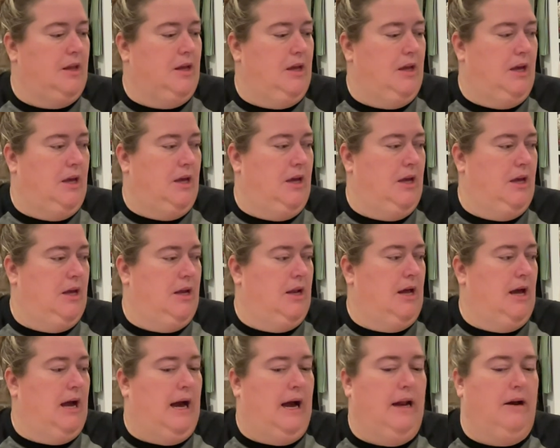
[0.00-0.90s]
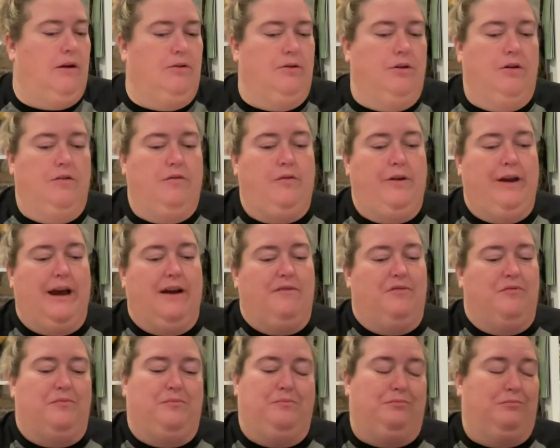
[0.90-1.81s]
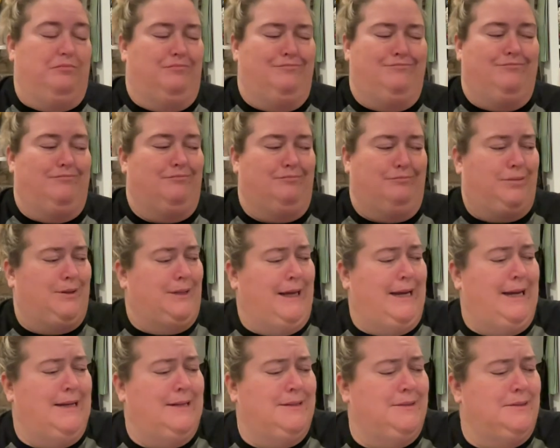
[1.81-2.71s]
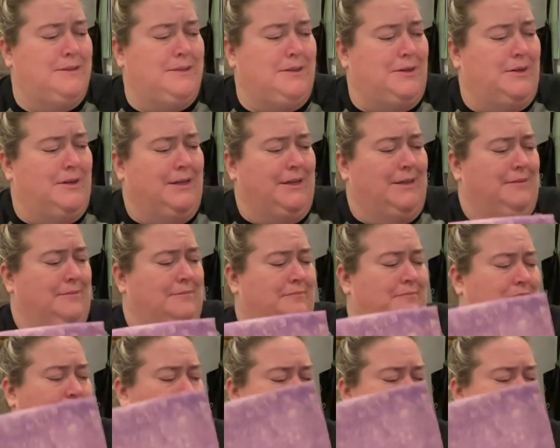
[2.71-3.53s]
And I don't know if we have plans on,